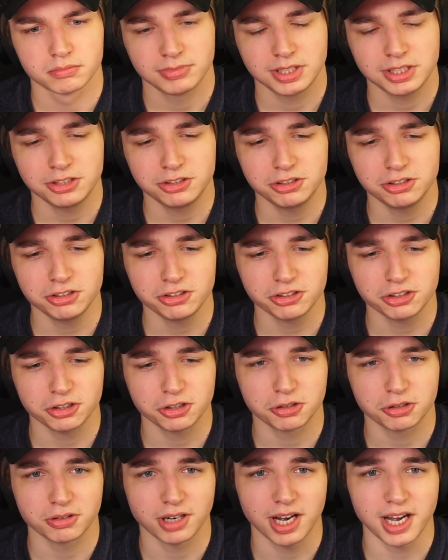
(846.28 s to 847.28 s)
He's just
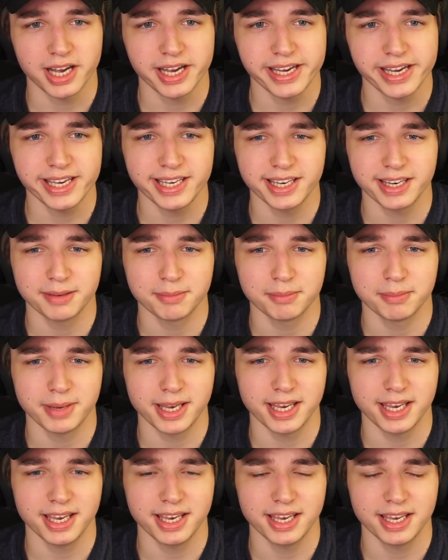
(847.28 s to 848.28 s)
crying,
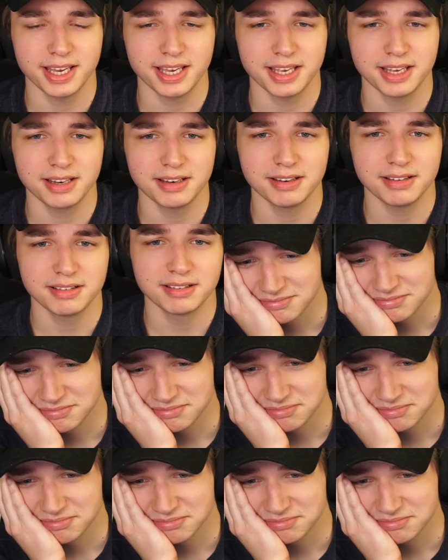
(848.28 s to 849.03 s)
man.